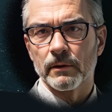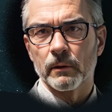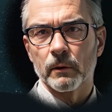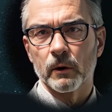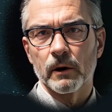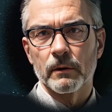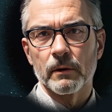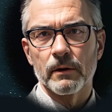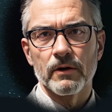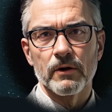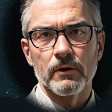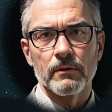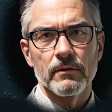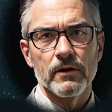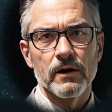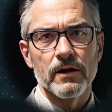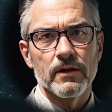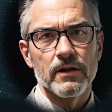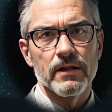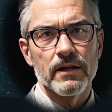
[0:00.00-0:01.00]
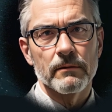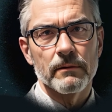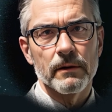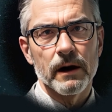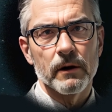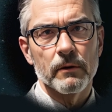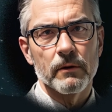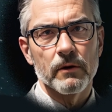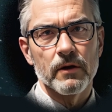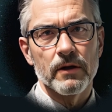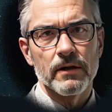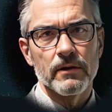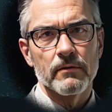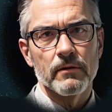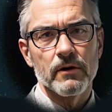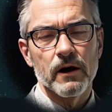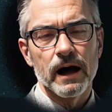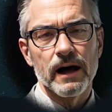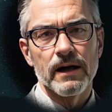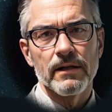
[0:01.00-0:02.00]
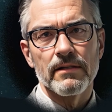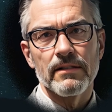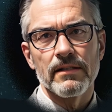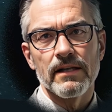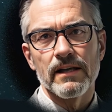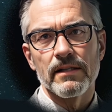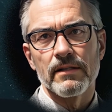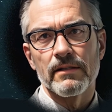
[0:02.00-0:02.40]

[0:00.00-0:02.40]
where we traverse the boundaries of reality